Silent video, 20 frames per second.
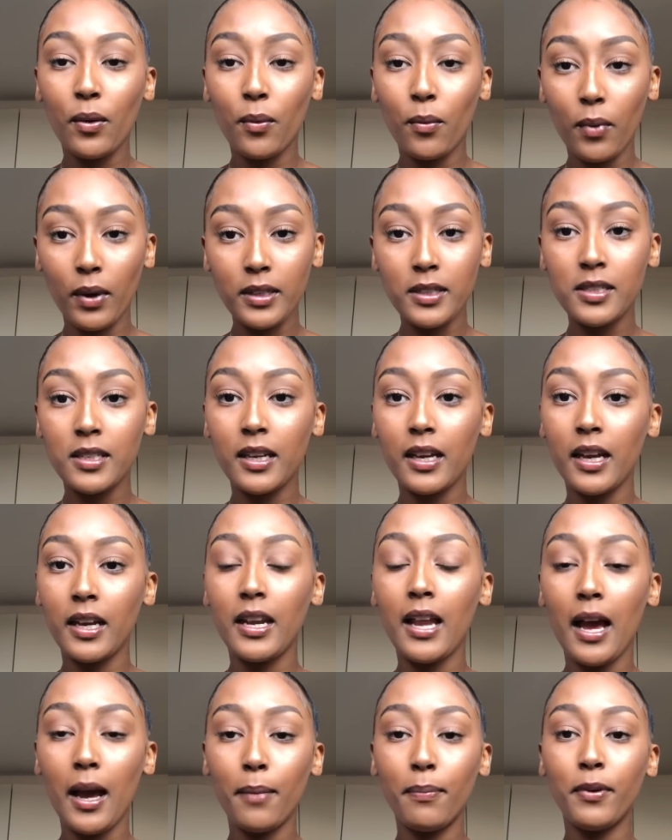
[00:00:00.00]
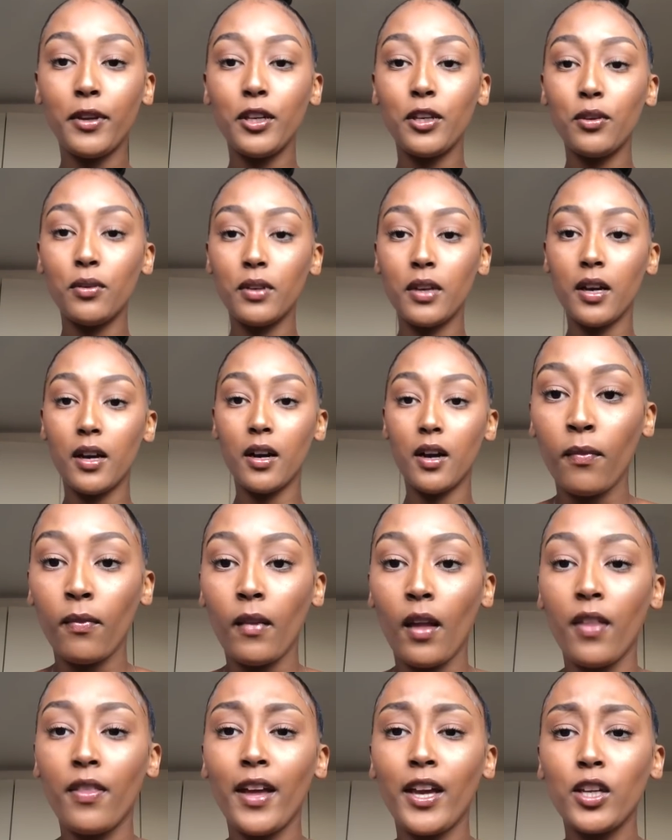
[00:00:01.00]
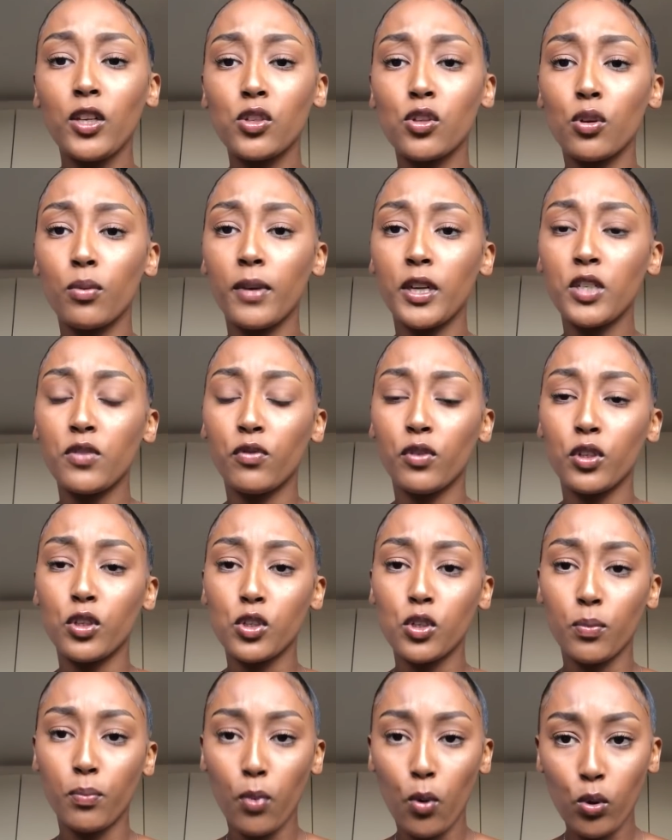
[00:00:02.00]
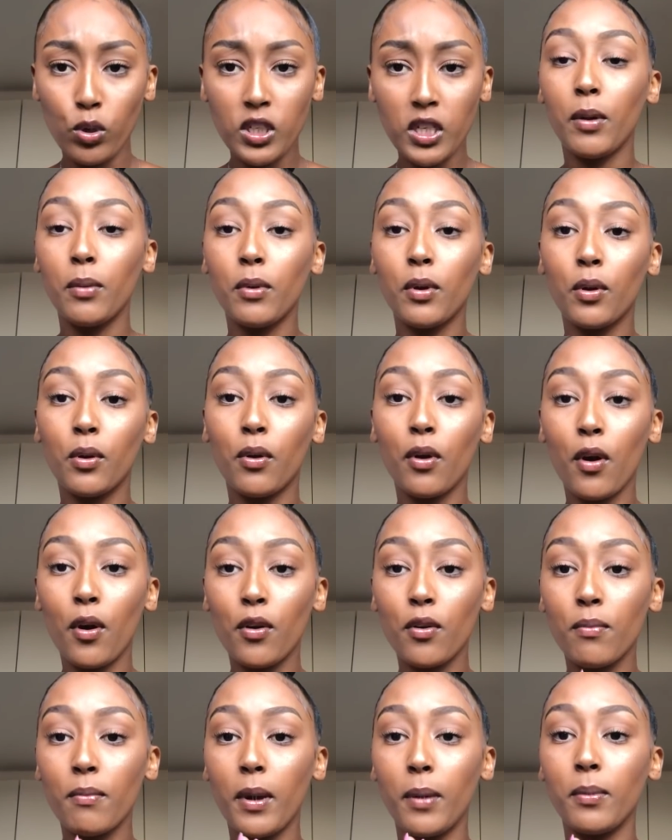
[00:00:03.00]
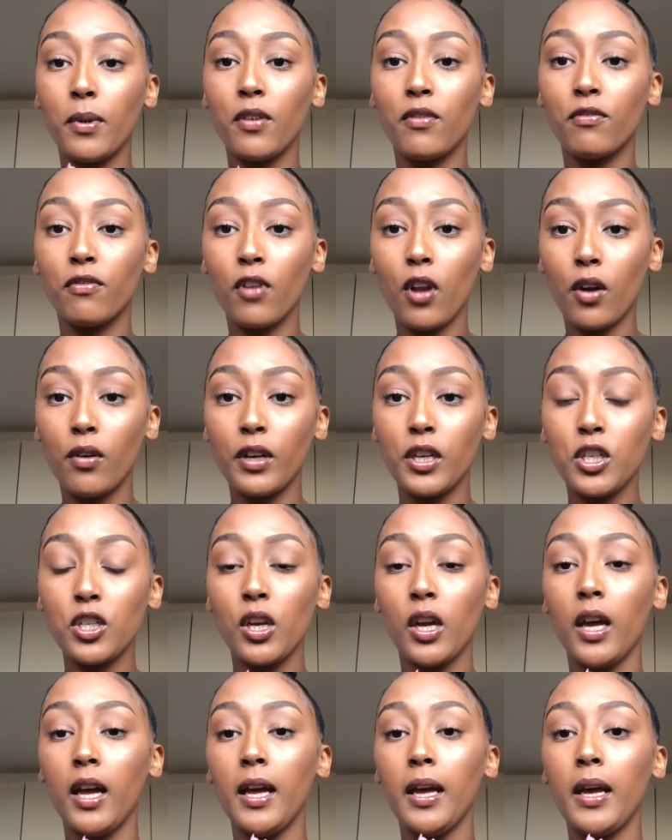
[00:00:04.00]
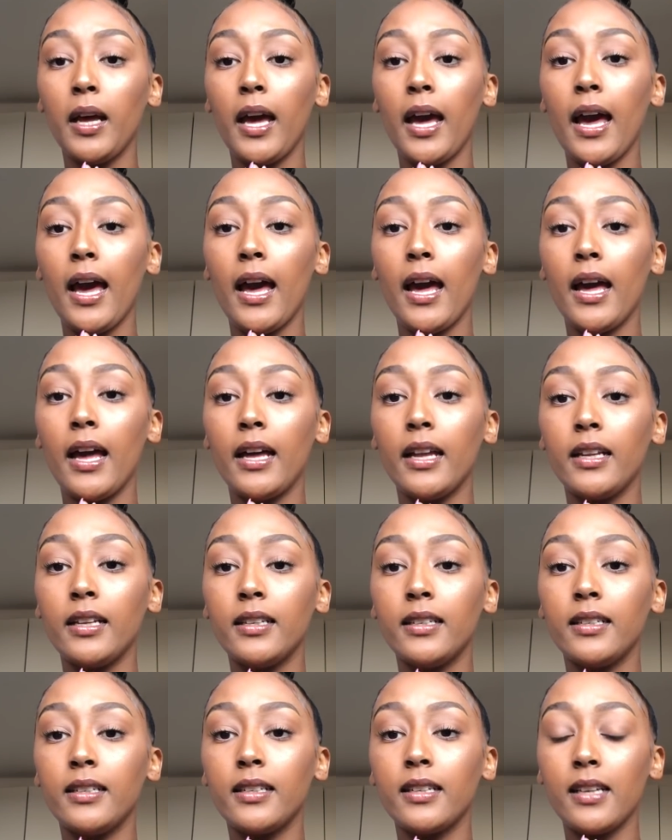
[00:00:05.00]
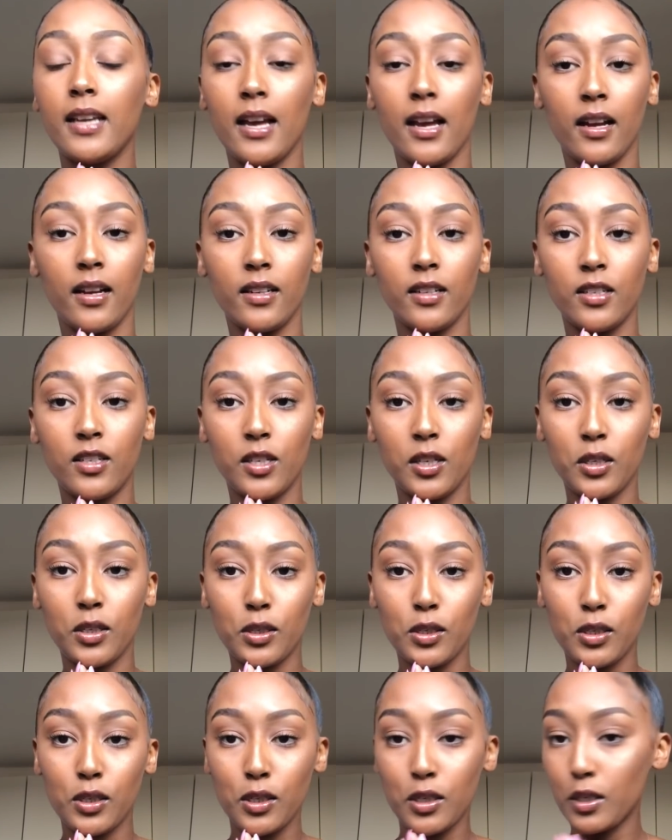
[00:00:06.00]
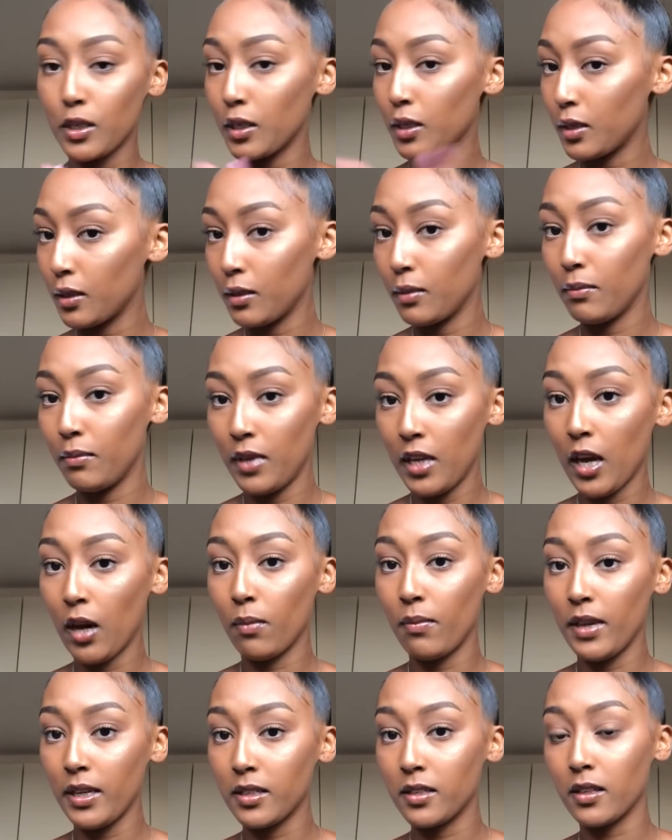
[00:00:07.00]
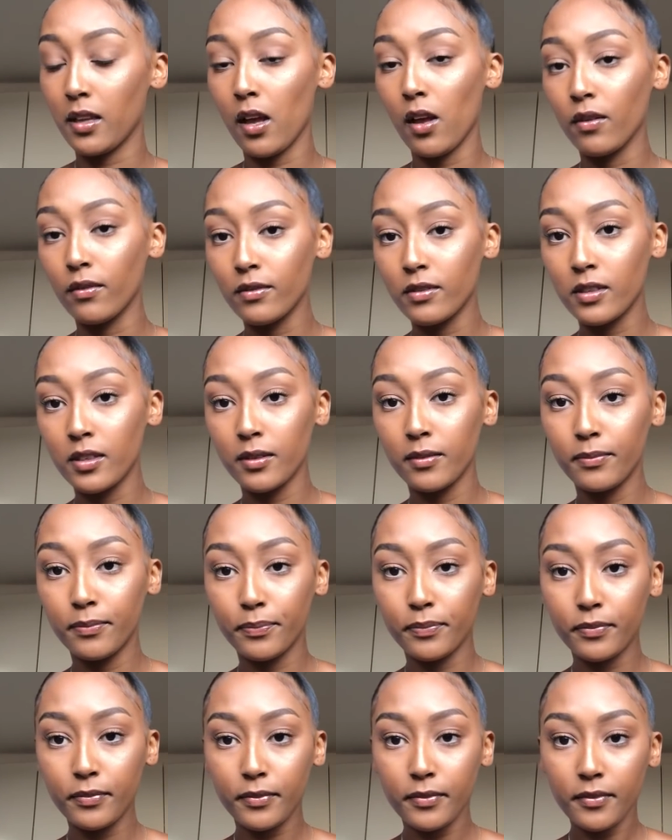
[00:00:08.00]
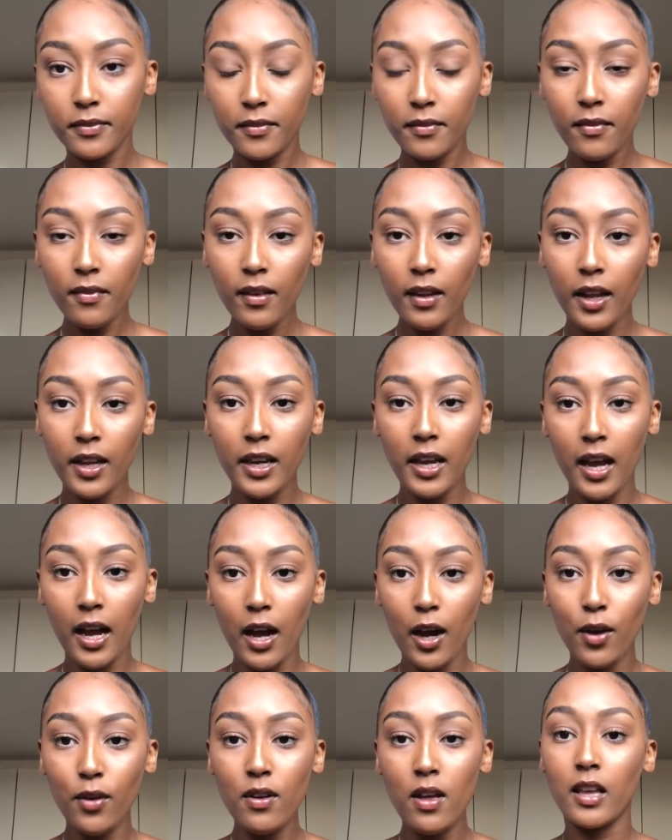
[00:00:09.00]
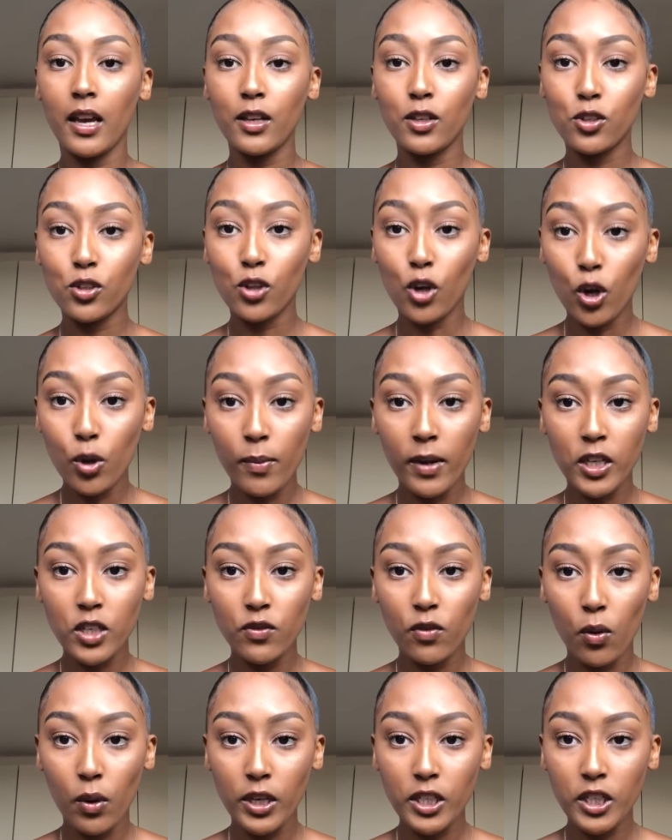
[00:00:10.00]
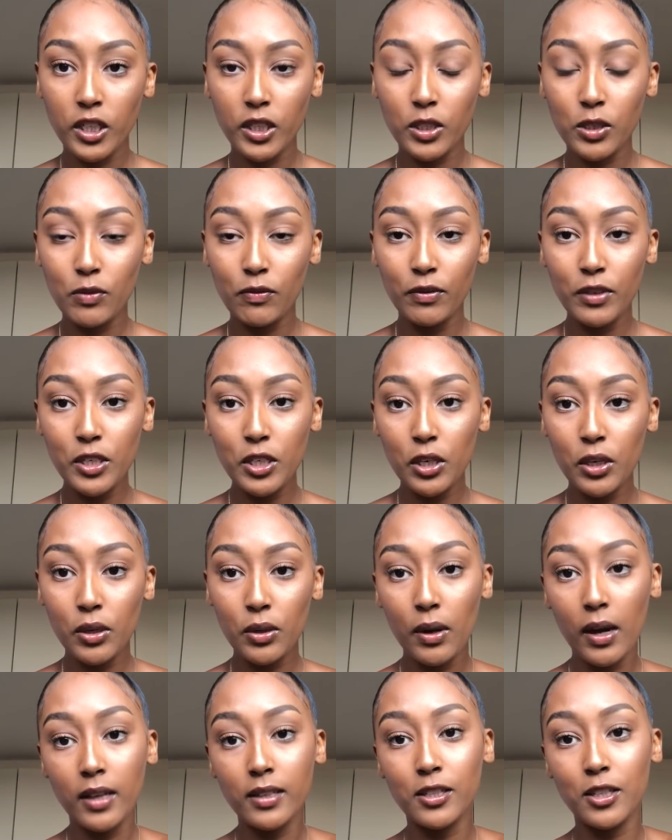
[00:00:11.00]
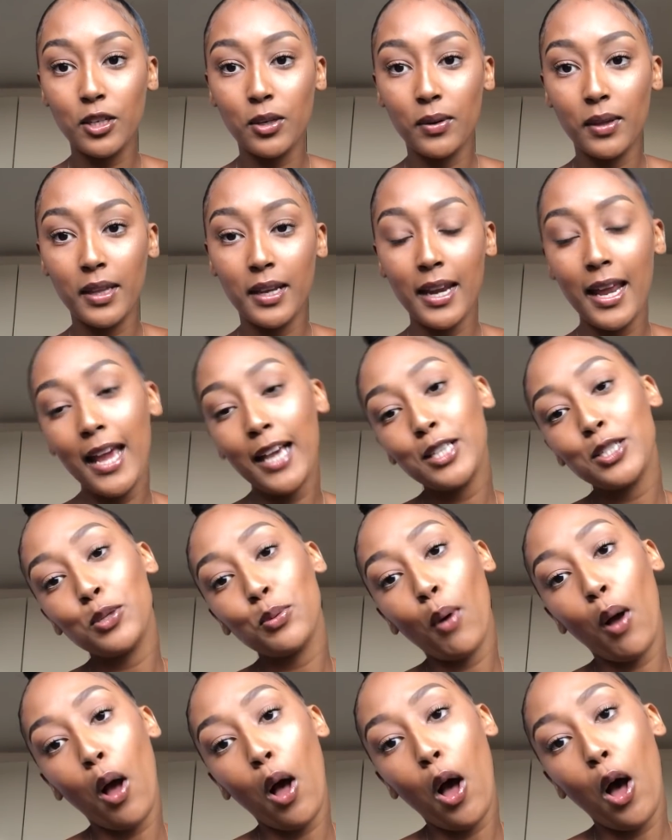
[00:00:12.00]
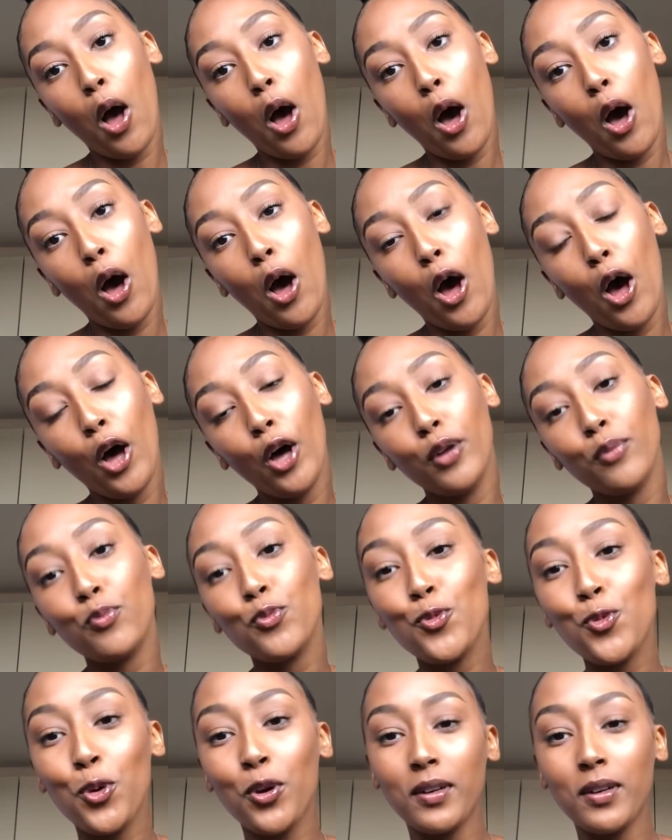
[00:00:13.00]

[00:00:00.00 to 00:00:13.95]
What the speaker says: Once again, Happy New Year. Thank you so much for the support. May we grow, may we flourish, and yeah, just be our best selves. Anyhow, thanks so much for watching this video. I'll see you in the next one.